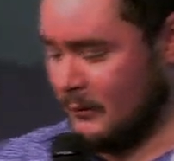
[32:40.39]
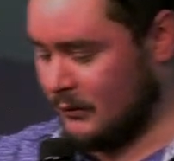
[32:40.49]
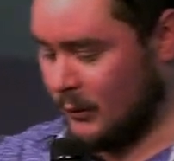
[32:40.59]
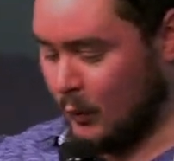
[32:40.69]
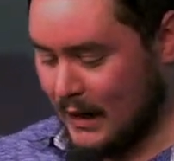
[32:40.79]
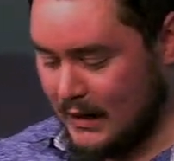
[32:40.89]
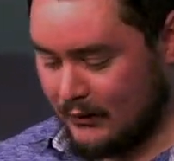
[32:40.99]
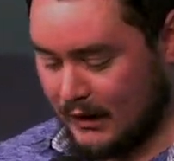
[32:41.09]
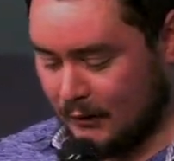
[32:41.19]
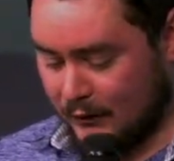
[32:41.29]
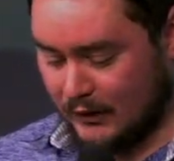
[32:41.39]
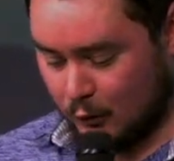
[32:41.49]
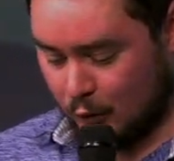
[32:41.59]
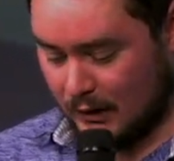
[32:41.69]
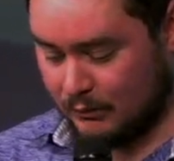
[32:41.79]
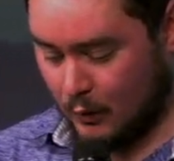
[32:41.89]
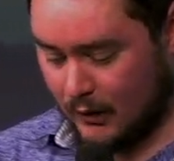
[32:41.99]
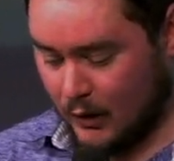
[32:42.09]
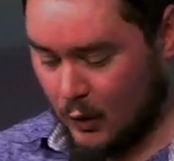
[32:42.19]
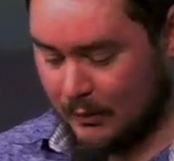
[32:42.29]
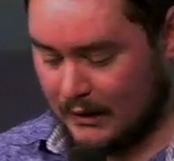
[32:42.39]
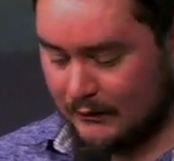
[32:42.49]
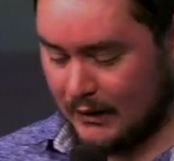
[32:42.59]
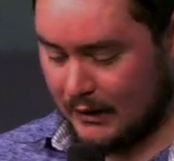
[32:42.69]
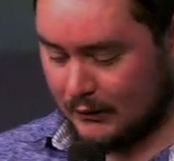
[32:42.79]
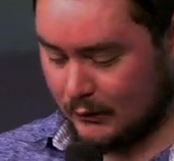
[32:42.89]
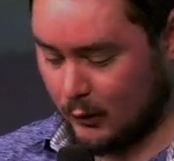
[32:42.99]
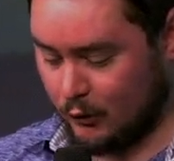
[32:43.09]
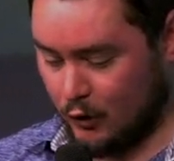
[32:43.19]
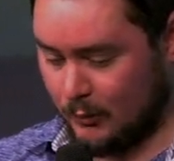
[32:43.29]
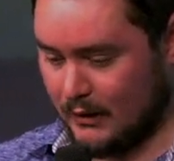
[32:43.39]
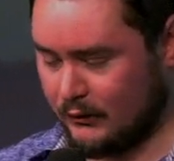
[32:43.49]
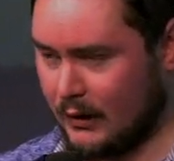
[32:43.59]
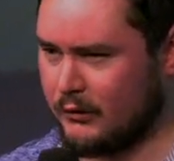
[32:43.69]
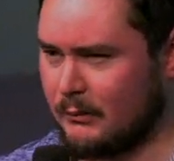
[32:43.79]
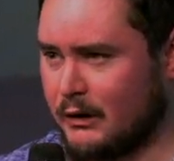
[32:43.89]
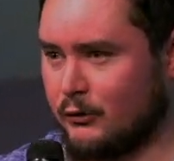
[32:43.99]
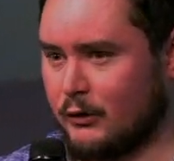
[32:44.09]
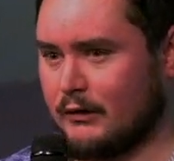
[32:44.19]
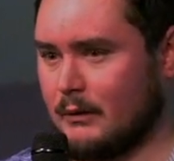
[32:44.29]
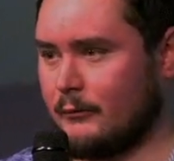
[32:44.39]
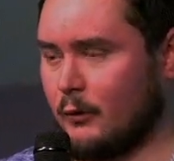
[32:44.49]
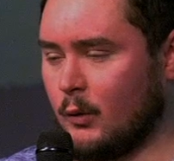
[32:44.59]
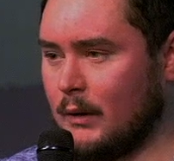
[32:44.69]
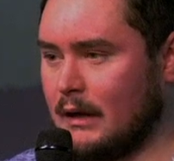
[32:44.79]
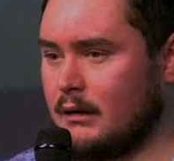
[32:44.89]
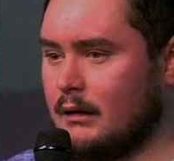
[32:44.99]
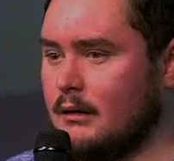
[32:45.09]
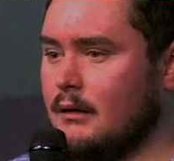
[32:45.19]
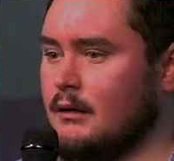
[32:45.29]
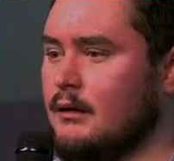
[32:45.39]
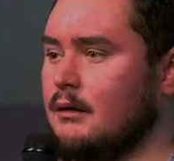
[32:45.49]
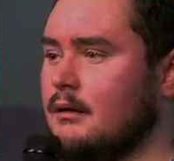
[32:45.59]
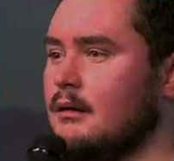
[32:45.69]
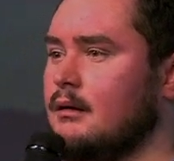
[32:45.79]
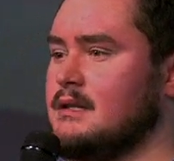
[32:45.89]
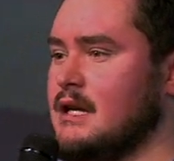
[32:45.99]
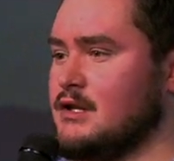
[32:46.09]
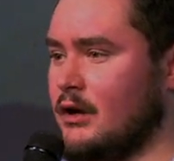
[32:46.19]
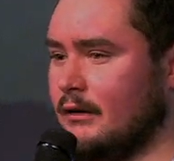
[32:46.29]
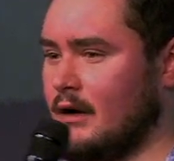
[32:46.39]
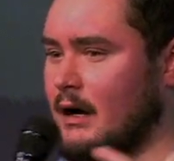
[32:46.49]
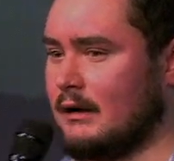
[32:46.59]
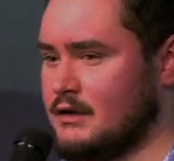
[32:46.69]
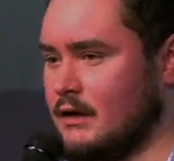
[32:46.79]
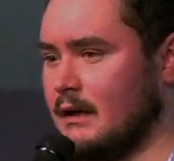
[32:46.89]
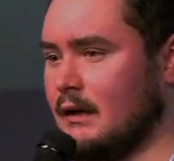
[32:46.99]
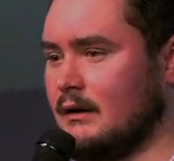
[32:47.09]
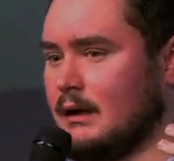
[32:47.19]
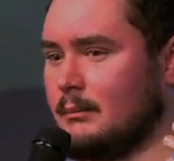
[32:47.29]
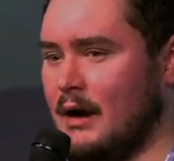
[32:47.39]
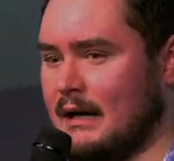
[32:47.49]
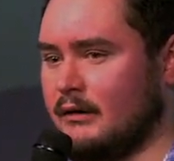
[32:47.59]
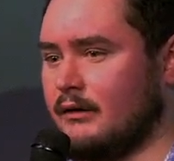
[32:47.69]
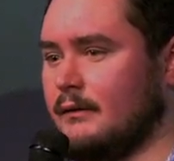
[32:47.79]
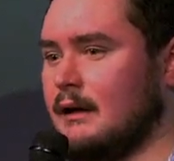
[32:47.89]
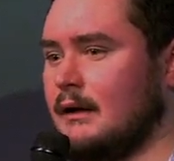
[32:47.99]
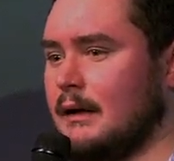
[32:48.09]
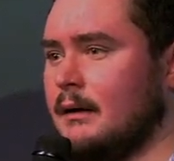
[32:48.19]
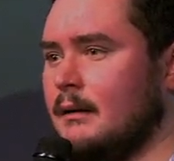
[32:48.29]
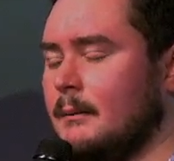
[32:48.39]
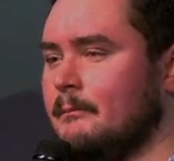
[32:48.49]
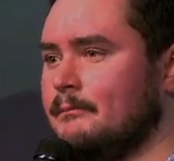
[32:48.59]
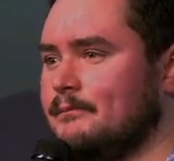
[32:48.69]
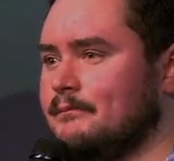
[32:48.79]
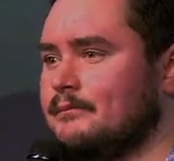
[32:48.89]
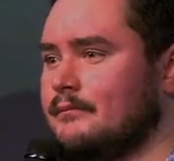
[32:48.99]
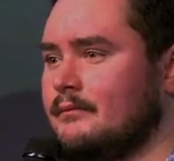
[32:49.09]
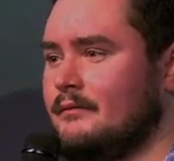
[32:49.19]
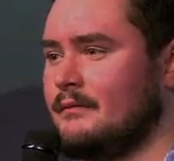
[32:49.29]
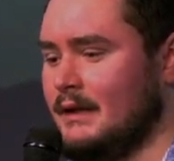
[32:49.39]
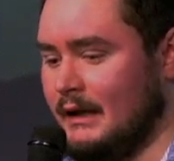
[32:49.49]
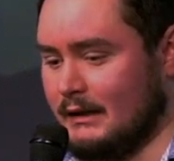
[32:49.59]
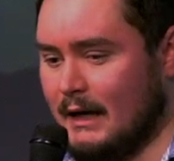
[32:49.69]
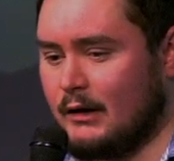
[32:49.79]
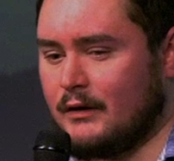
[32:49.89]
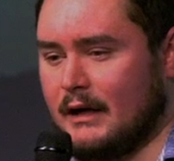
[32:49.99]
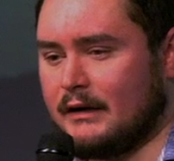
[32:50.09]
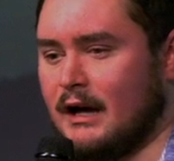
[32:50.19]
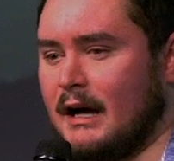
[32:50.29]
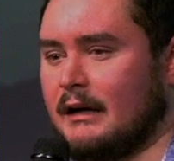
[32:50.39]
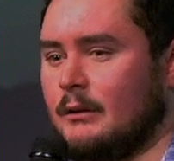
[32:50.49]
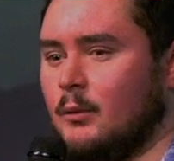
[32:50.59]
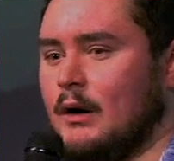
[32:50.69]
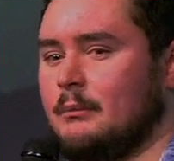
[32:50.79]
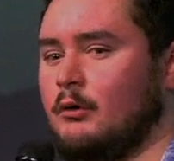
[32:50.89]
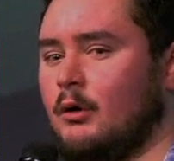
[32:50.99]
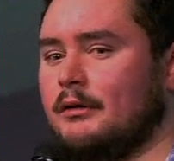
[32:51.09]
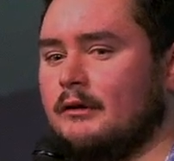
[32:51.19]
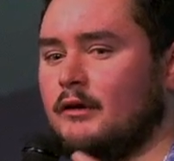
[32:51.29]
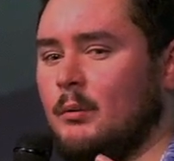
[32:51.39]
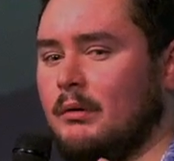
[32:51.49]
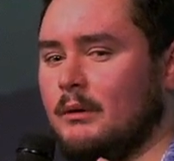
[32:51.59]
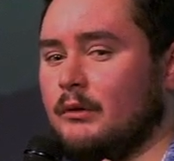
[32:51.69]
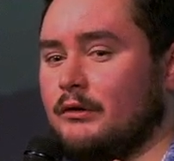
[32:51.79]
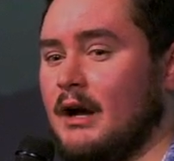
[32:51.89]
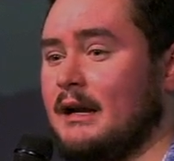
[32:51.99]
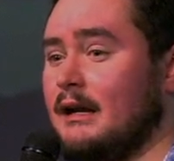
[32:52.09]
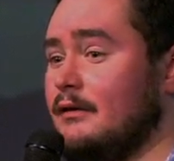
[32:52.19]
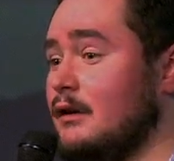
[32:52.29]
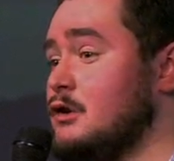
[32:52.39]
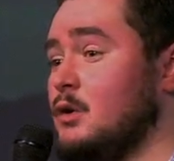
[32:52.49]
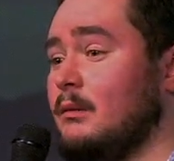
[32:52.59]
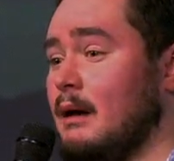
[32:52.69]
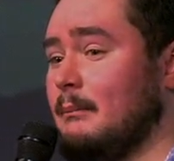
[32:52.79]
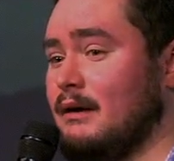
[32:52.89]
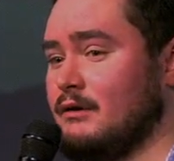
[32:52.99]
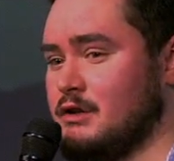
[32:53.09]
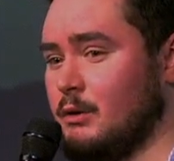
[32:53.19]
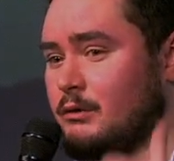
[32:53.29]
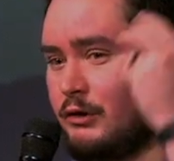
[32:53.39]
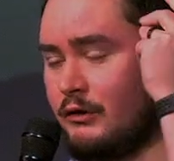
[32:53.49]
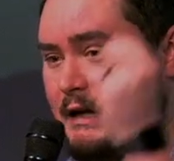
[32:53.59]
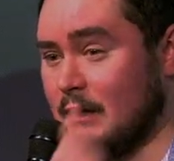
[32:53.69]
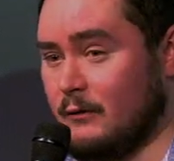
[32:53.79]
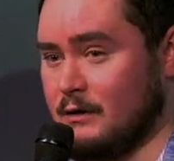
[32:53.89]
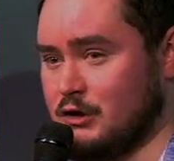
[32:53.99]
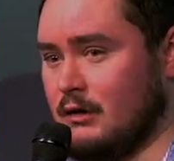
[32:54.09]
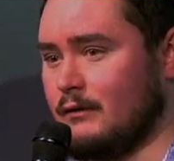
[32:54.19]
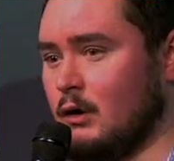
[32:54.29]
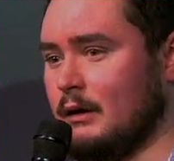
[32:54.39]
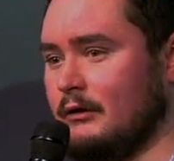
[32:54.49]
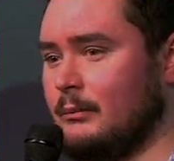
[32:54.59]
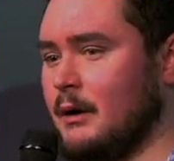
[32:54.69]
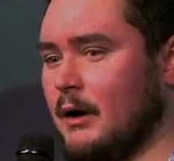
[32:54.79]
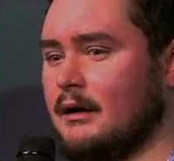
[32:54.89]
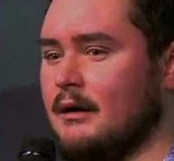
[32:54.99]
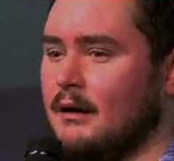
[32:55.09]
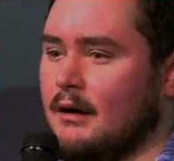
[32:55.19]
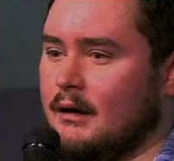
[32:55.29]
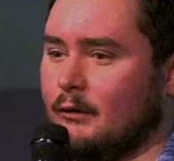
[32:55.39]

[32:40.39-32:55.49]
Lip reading: The way that everything really broke open in that little group that I was ministering to them for a week, teaching on theology of healing and practice of healing. Later that night, what broke things open was not anything to do with my message. It was just an intervention of the Holy Spirit. There